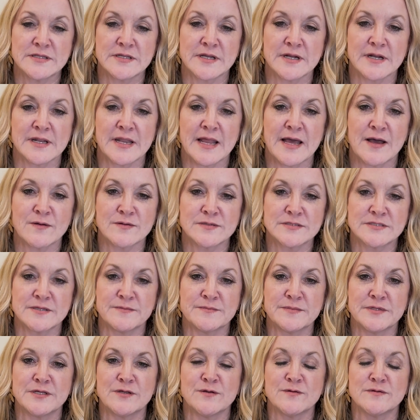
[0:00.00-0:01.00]
that allows them
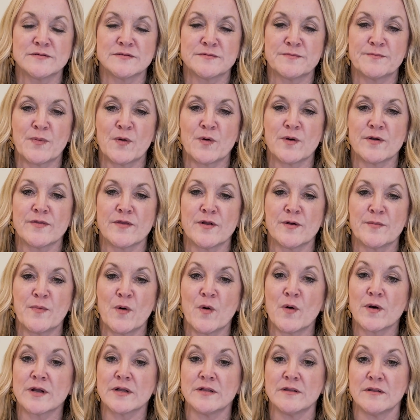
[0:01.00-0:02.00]
to use part of their
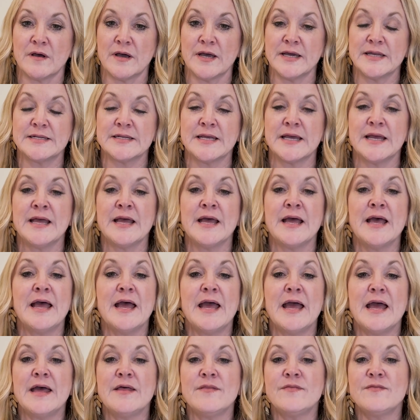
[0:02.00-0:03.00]
parking lot.
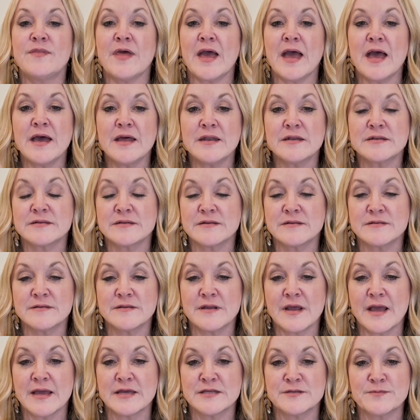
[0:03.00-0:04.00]
And that
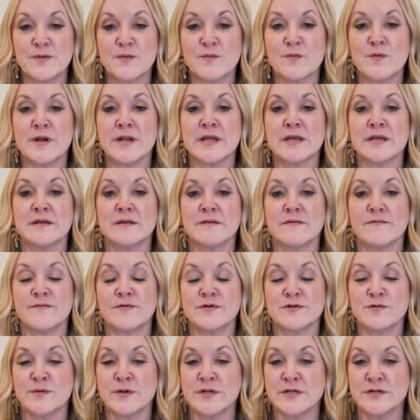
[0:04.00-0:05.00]
has been running for
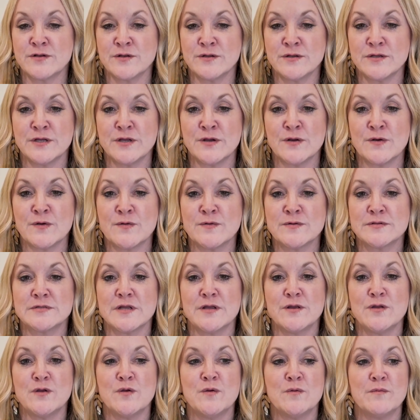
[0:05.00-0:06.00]
22 years.
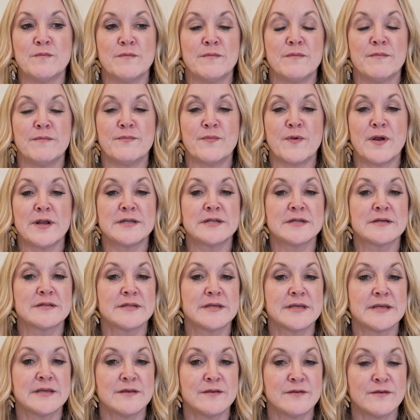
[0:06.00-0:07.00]
You've got
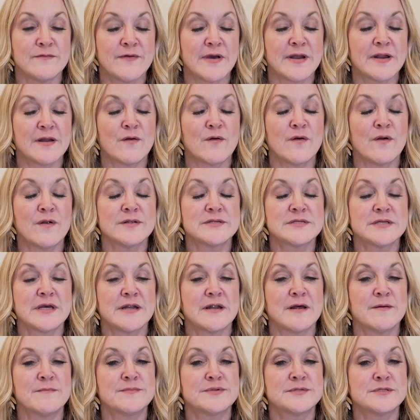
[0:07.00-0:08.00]
to sign
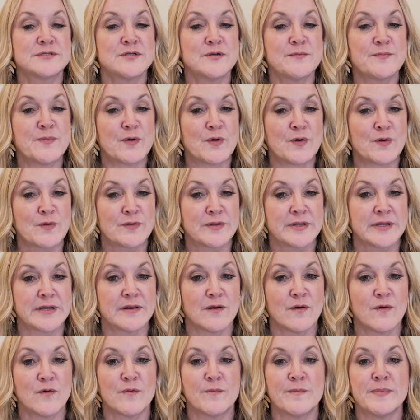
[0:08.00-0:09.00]
up super early
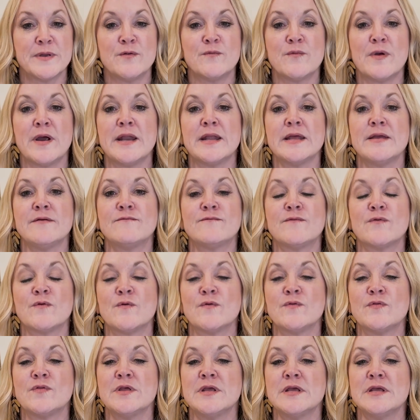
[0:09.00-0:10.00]
or be ready for
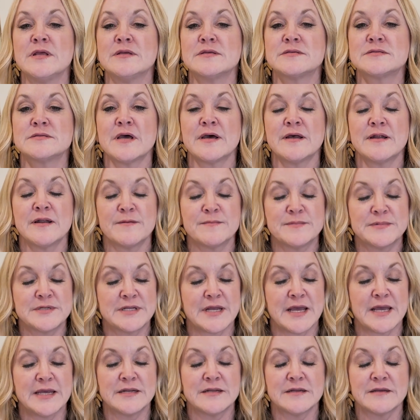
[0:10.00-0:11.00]
the sign up
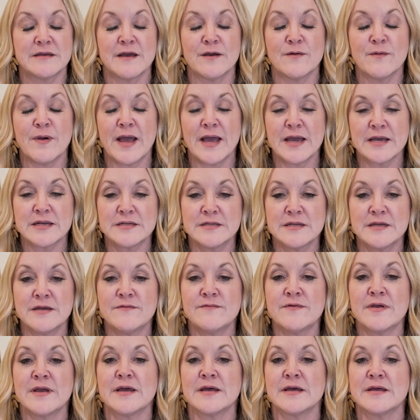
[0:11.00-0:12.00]
day to go
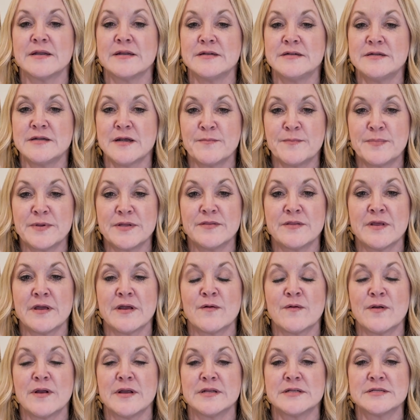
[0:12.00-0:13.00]
active and jump in
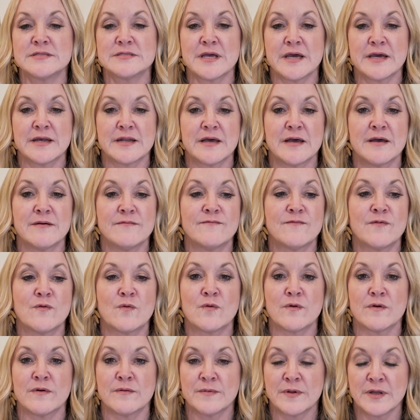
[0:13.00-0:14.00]
there and sign up
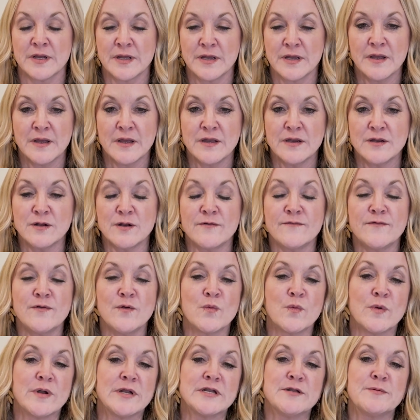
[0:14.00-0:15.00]
for, if you're
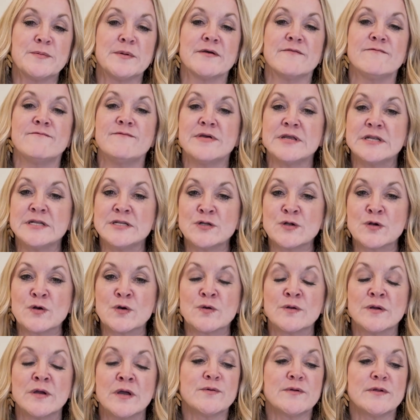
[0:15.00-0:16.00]
wanting to be a
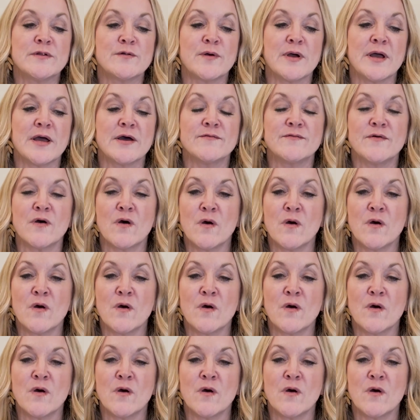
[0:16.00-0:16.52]
vendor. It'll have